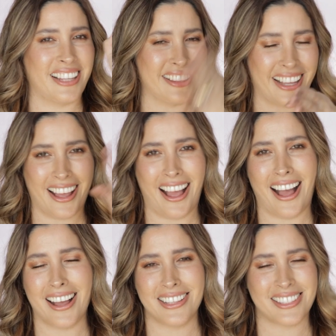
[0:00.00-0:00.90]
then the
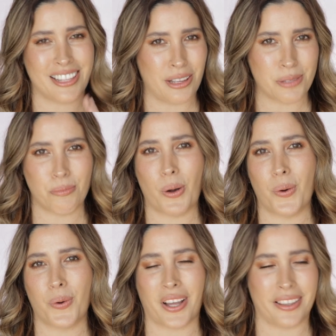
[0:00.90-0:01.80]
enhance, the
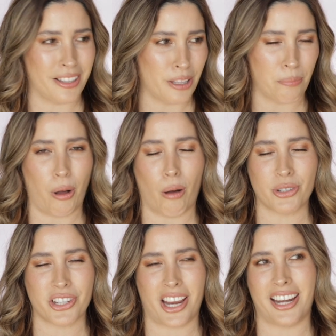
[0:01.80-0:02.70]
smoke, and then the
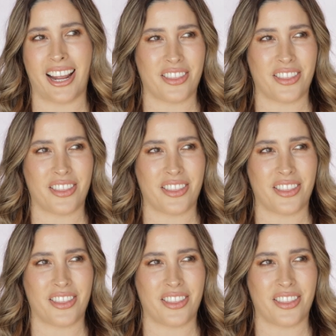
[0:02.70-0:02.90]
pop shade.